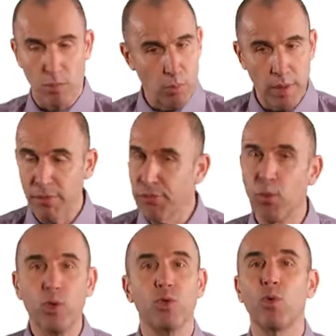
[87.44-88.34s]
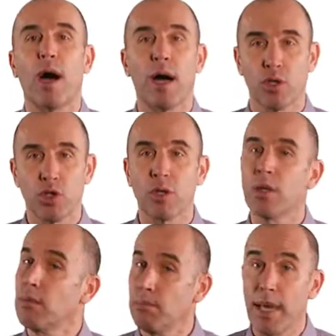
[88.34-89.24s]
with a full 2 arch,
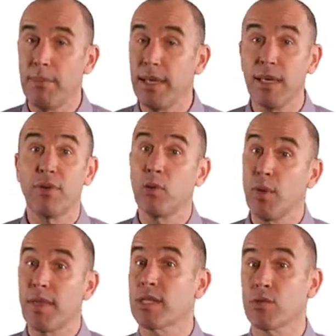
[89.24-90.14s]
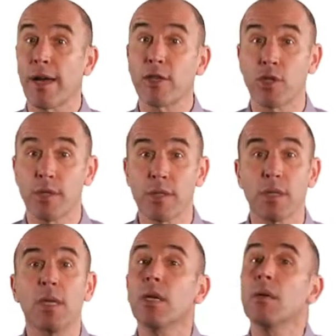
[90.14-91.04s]
maybe even with extractions.
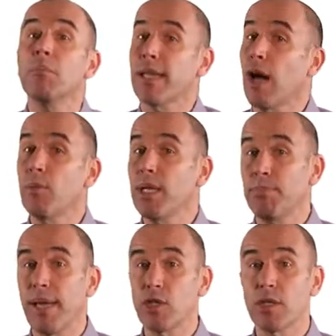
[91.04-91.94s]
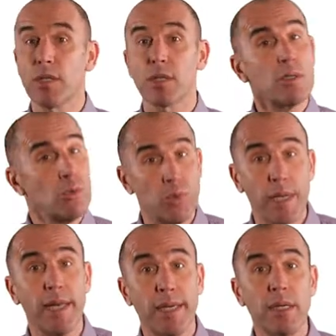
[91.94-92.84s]
But how many patients
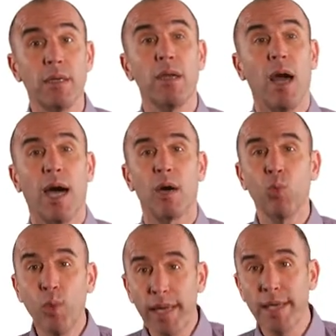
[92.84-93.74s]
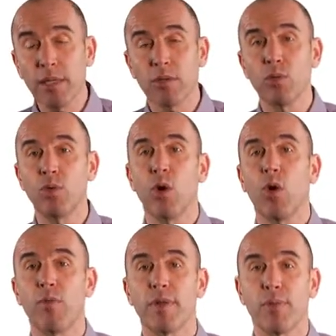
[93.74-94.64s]
really are willing to go
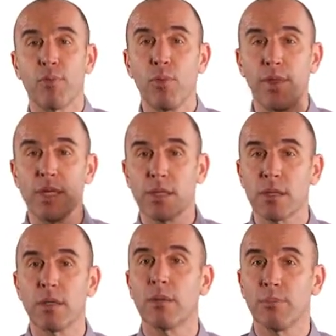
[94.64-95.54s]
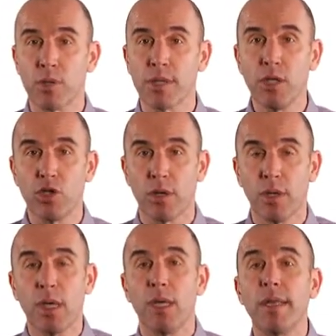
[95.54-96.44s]
over through this procedure?
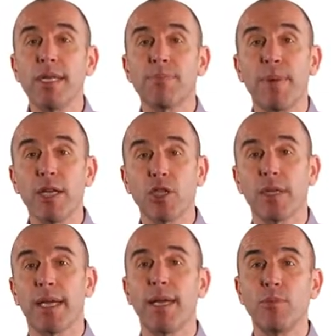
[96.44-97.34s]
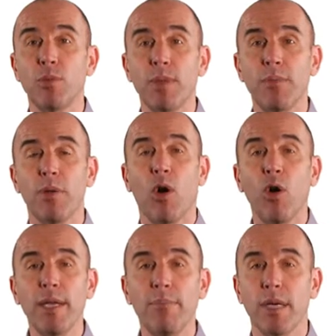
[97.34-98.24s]
This patient came to me
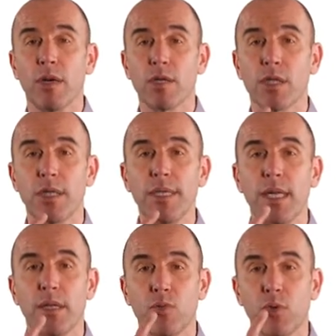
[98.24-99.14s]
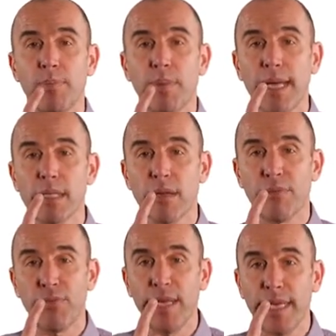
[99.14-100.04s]
only because she needed to replace a
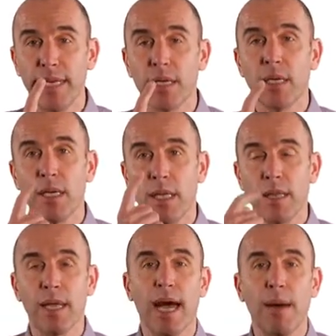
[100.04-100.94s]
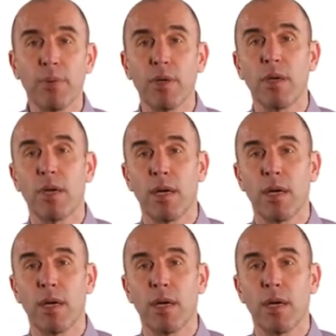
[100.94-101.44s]
filling in the upper